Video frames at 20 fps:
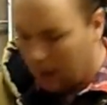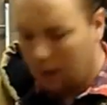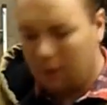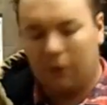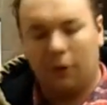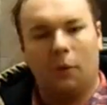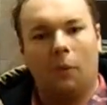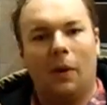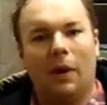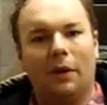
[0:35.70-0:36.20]
I'm
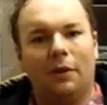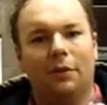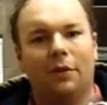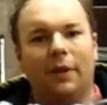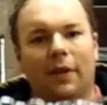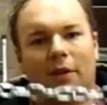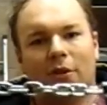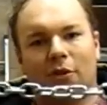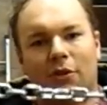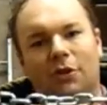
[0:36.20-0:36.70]
going to weld
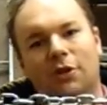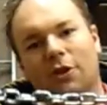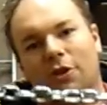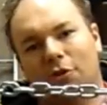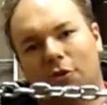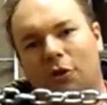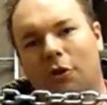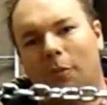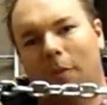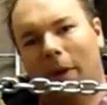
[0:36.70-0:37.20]
this to the
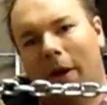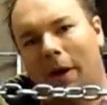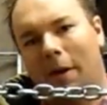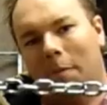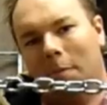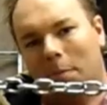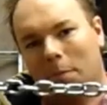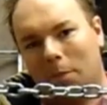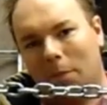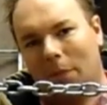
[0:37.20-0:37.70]
drawbar,
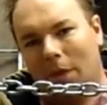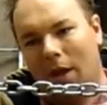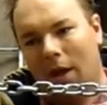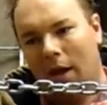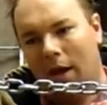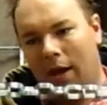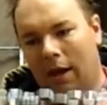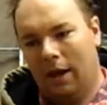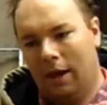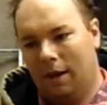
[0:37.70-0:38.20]

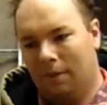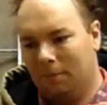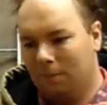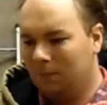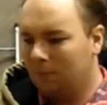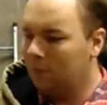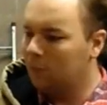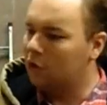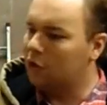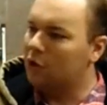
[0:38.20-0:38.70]
um,
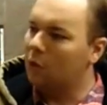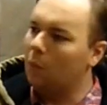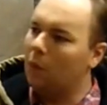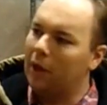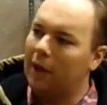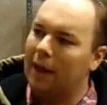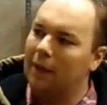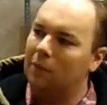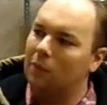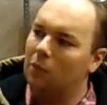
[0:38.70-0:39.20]
just at
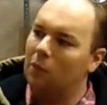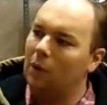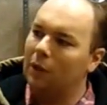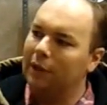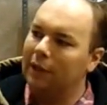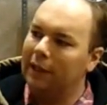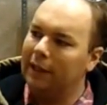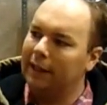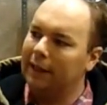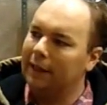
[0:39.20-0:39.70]
one end with
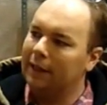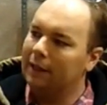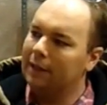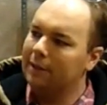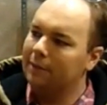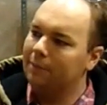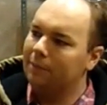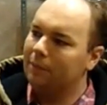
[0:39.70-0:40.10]
one link.